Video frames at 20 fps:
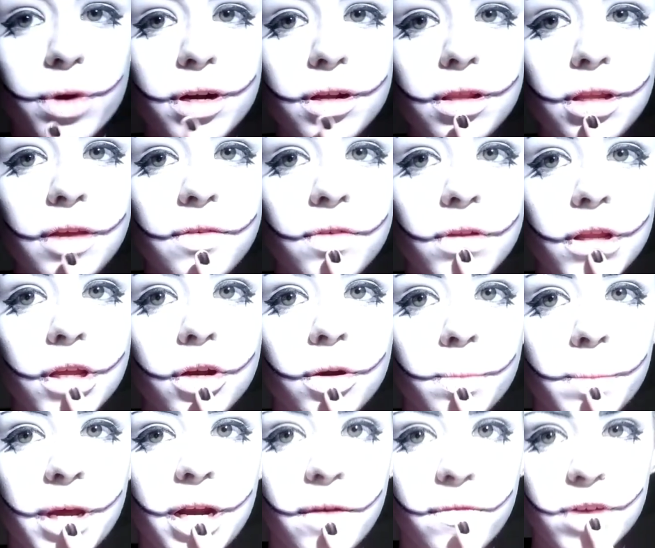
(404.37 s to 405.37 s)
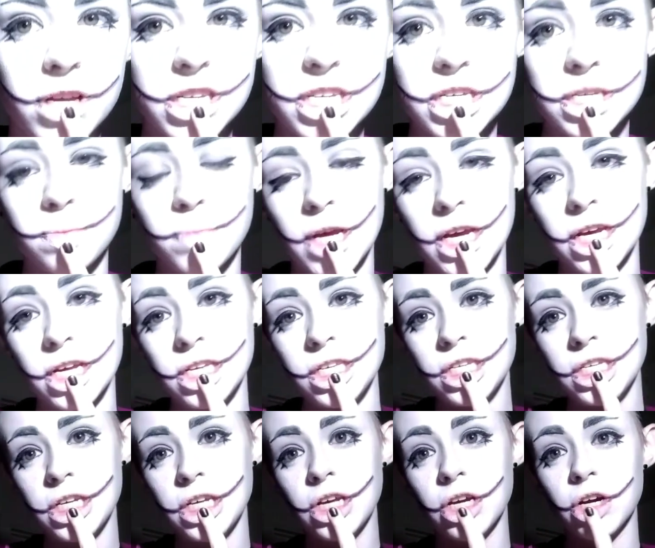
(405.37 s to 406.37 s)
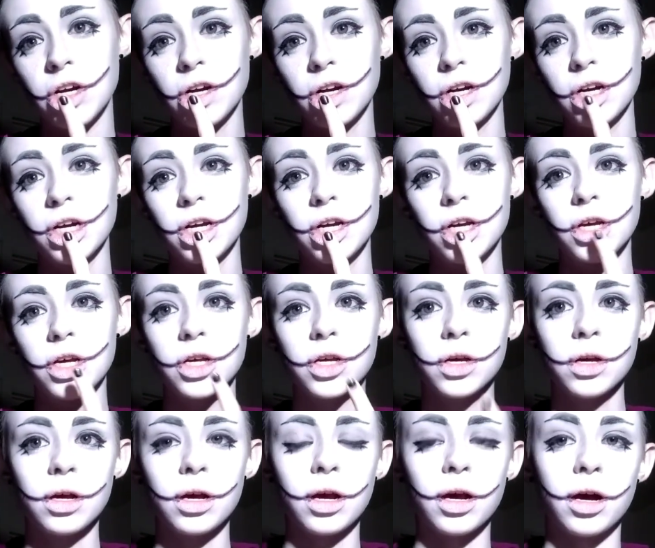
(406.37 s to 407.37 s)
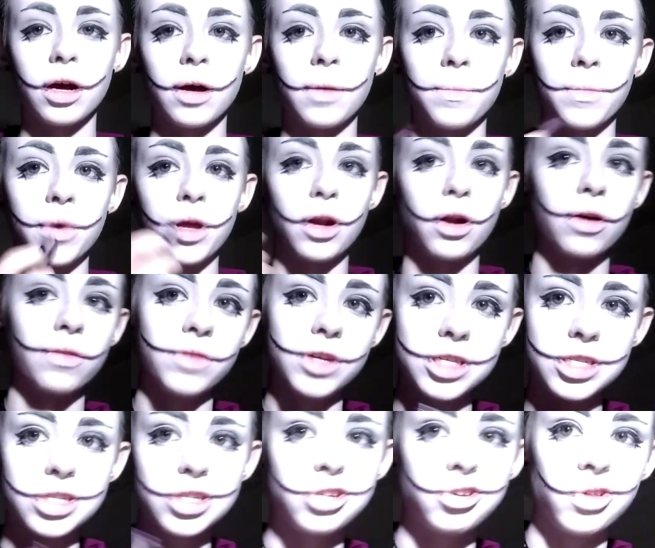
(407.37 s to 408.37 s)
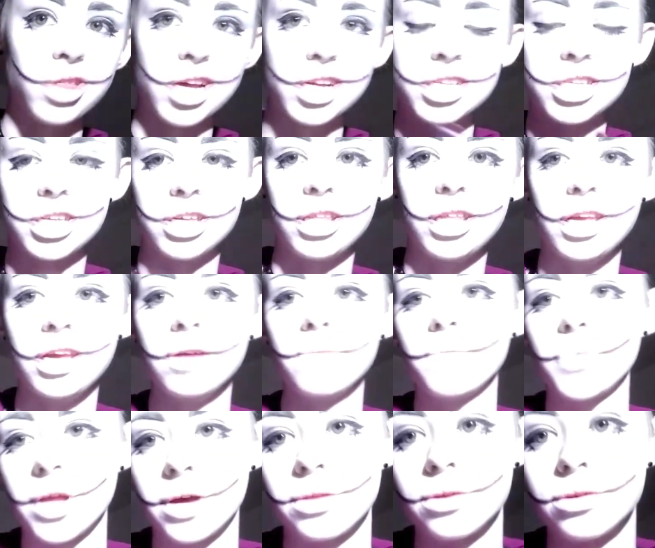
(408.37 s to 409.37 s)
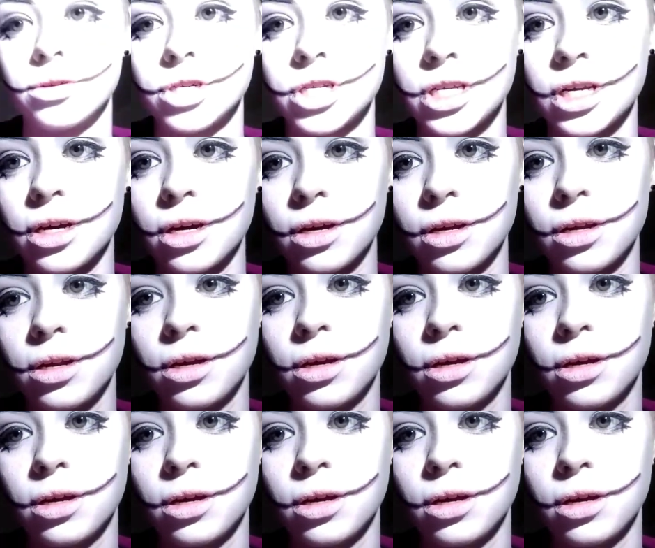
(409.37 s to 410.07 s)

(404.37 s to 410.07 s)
little bit of a space here, and obviously do that to the other side. As